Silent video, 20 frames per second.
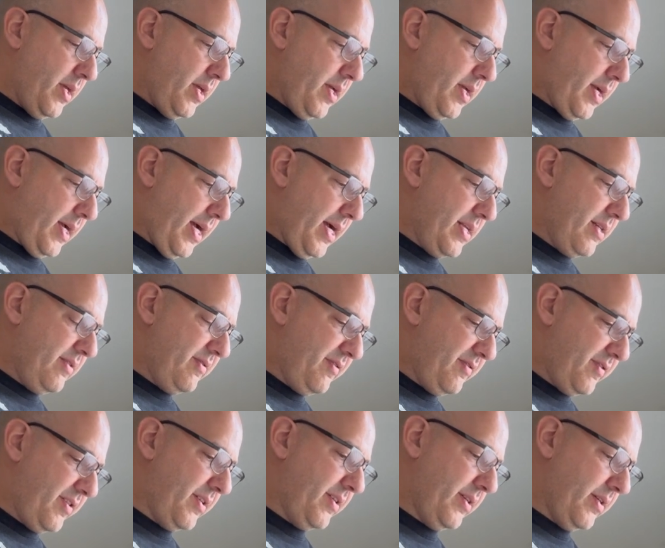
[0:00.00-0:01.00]
kind
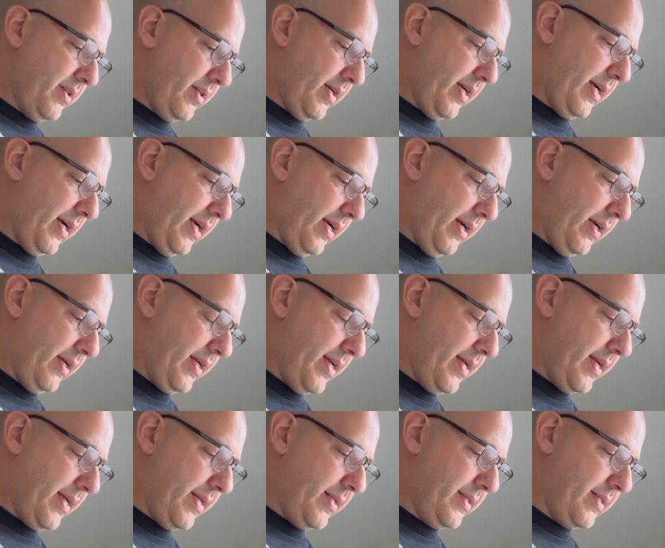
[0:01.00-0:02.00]
of
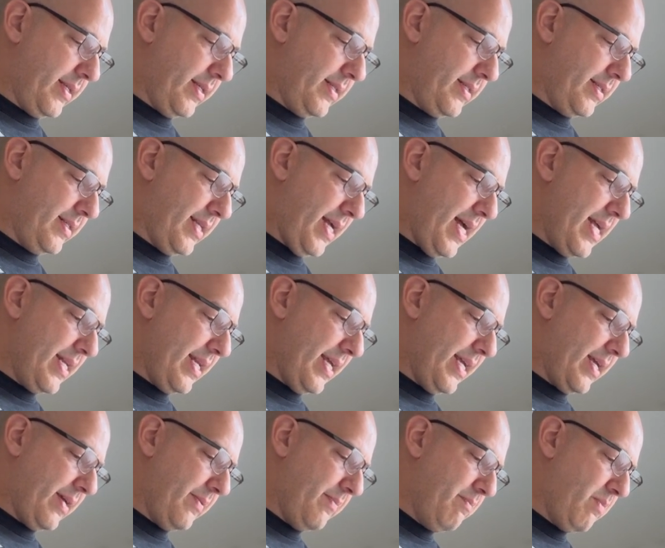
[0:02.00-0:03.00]
is not
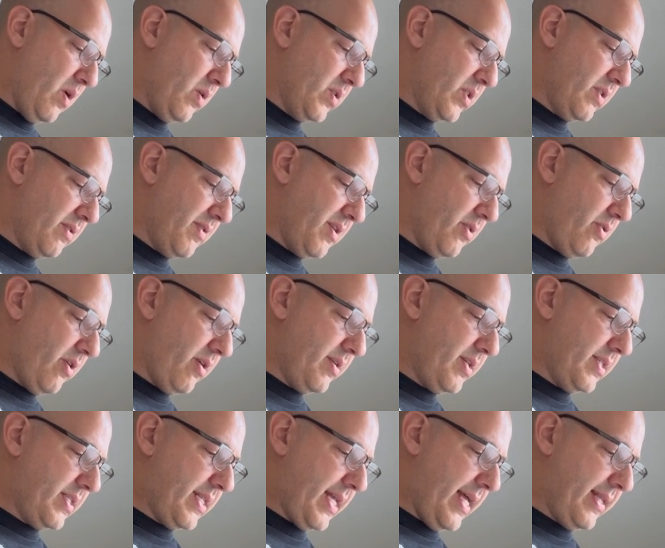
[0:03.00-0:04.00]
like most of the
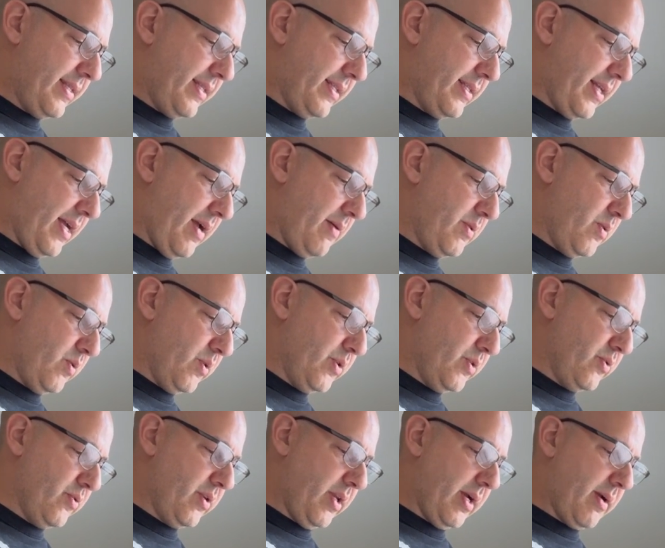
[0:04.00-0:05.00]
artists at the time that were
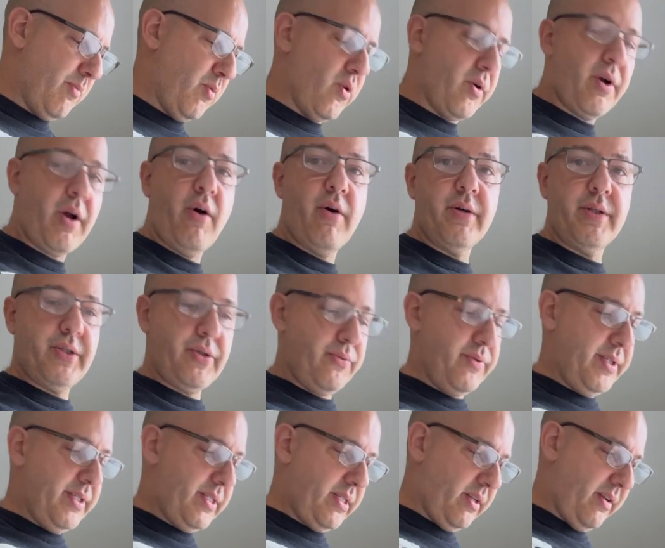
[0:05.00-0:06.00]
doing like more
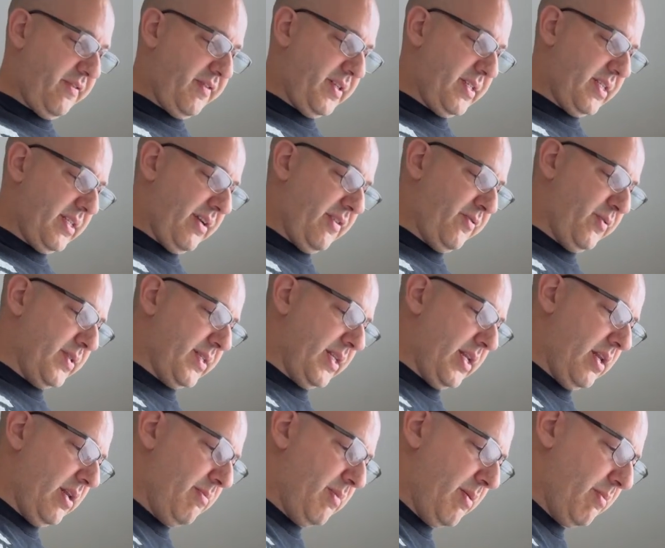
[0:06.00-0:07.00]
cartoony stuff. His stuff was a
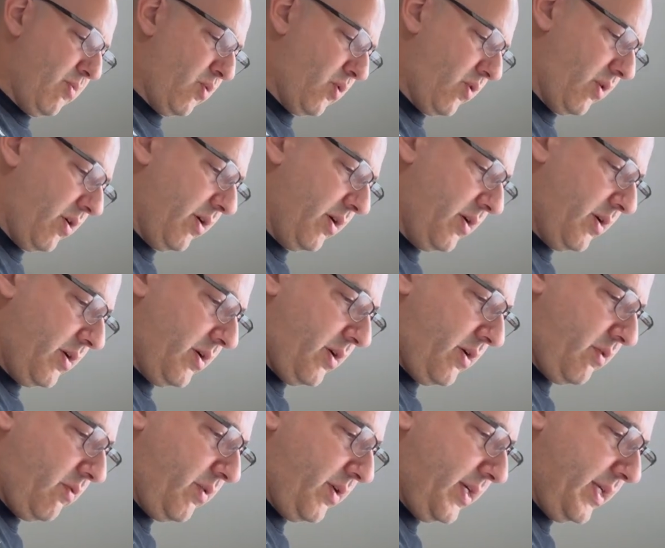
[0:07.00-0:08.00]
little bit more
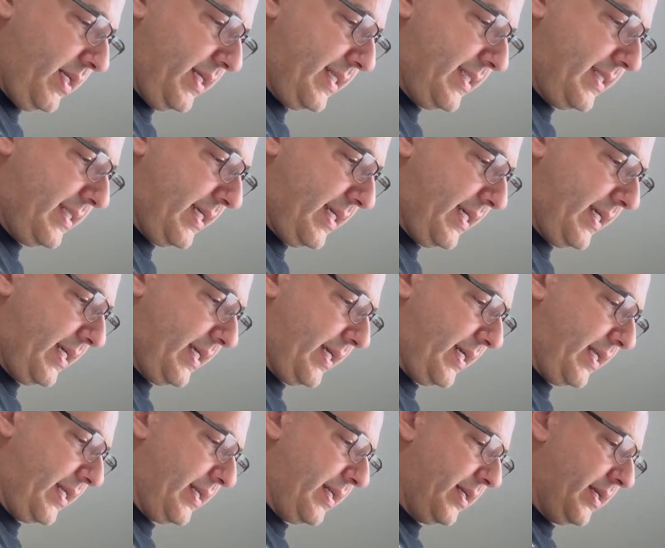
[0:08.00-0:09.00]
realistic
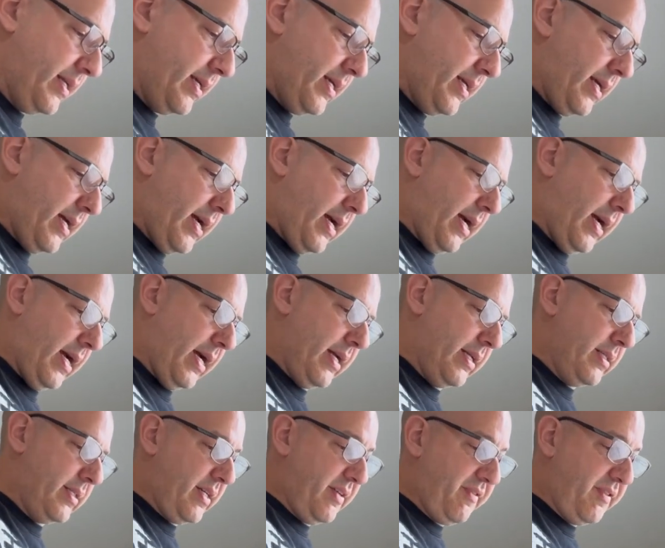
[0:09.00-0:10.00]
and
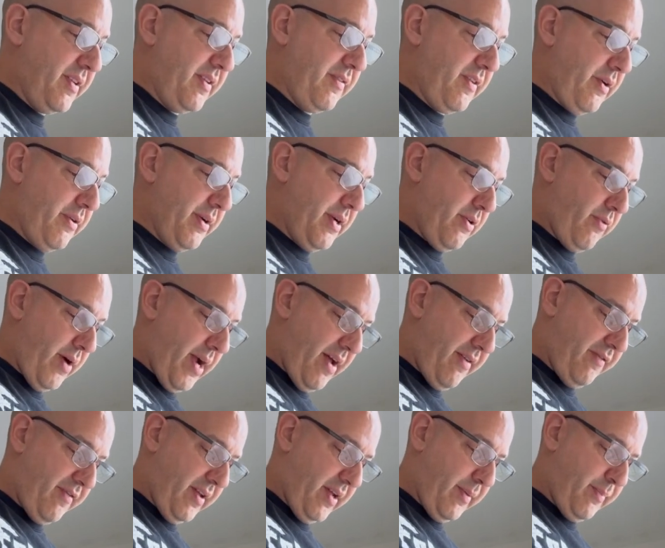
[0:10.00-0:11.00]
definitely very
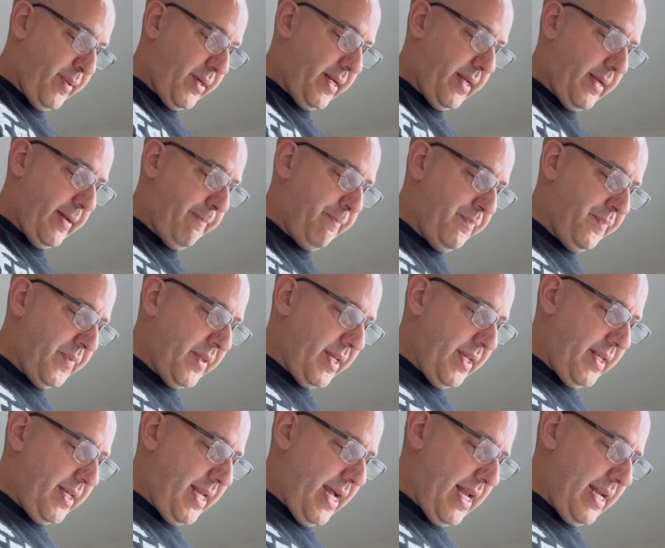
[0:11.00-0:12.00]
graphic, but
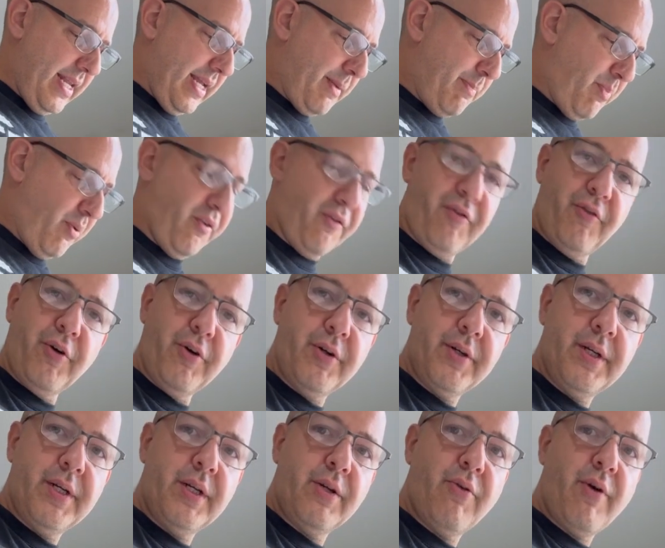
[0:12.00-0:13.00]
not like
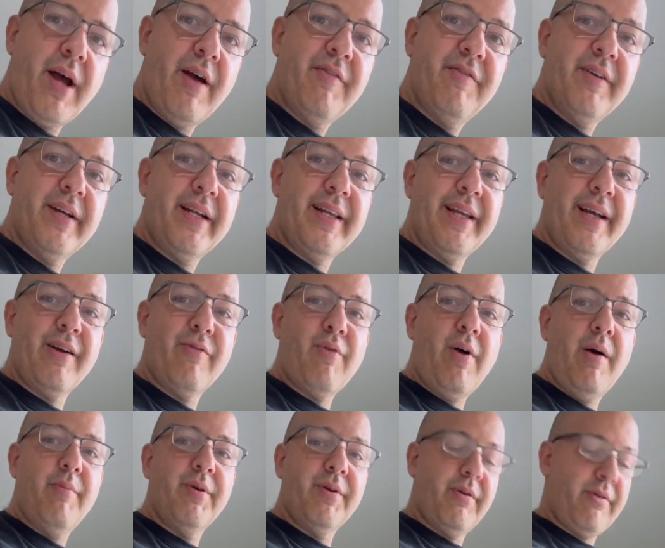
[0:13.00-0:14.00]
perverted graphic like
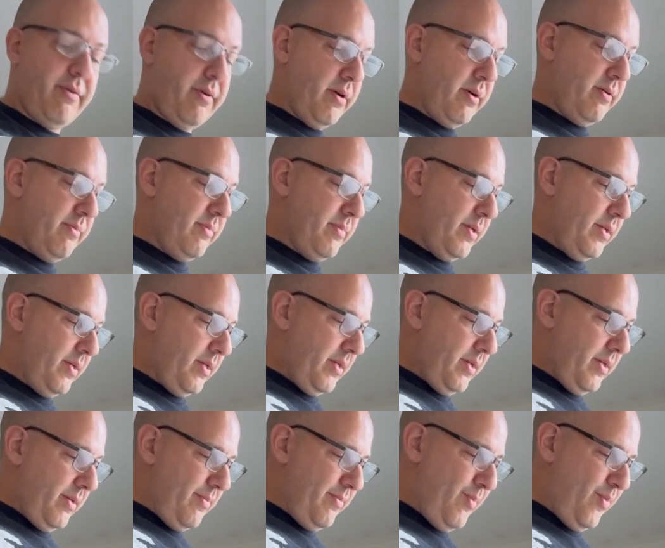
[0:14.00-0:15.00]
Robert Crumb.
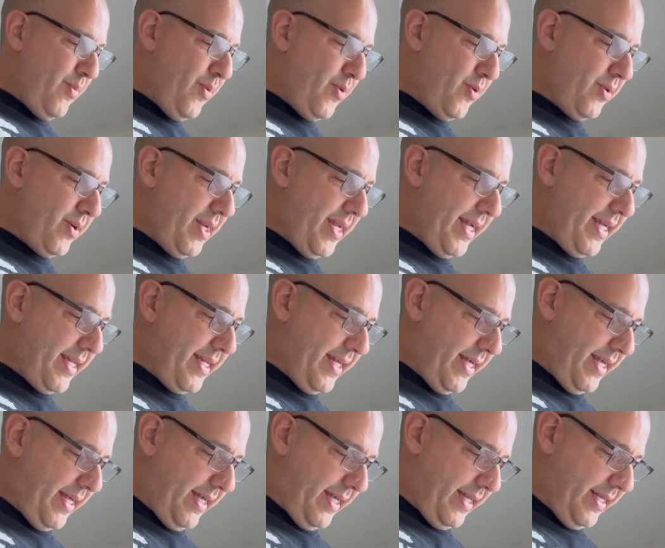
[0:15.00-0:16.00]
More like
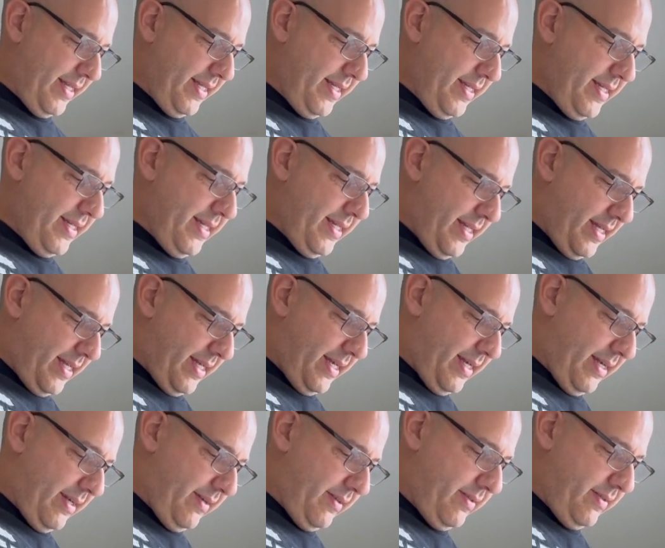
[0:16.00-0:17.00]

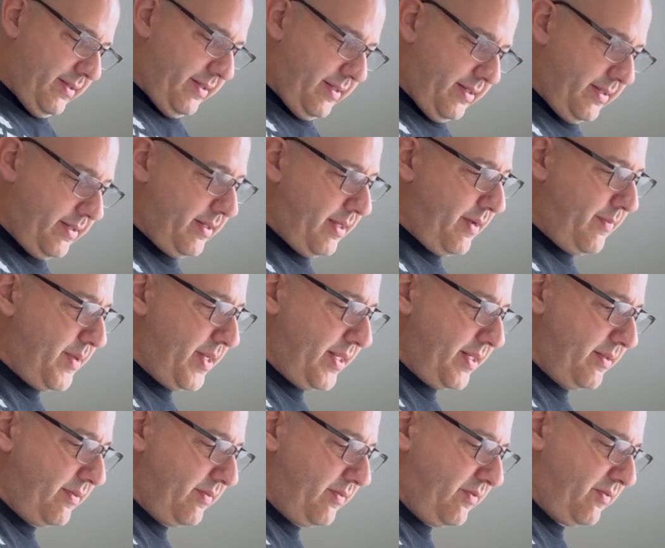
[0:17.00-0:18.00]
I
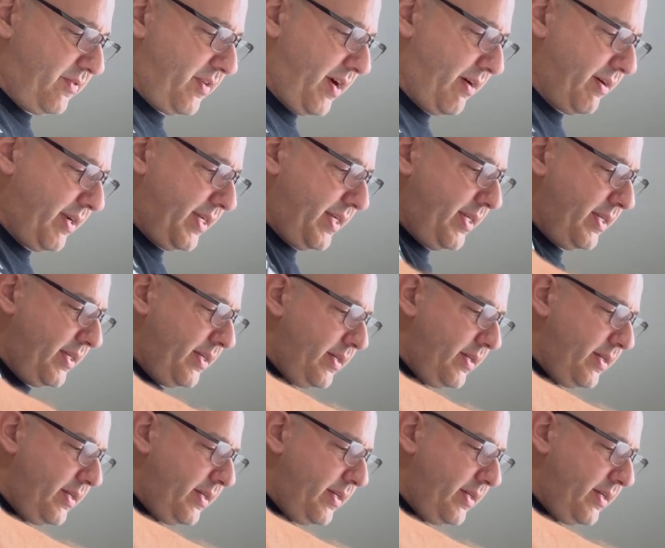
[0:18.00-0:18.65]
mean, very,